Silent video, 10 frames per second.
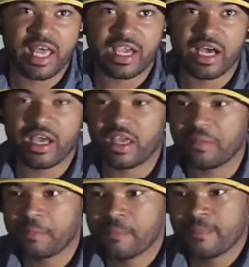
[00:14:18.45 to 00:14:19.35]
Like
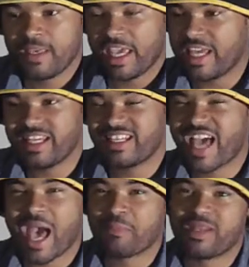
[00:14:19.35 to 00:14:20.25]
it didn't
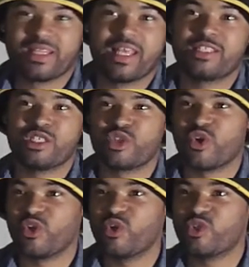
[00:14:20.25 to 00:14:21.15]
happen unless it's
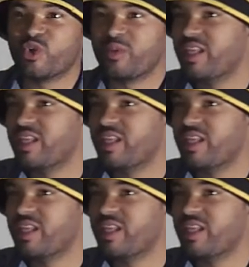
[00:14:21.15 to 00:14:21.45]
on YouTube.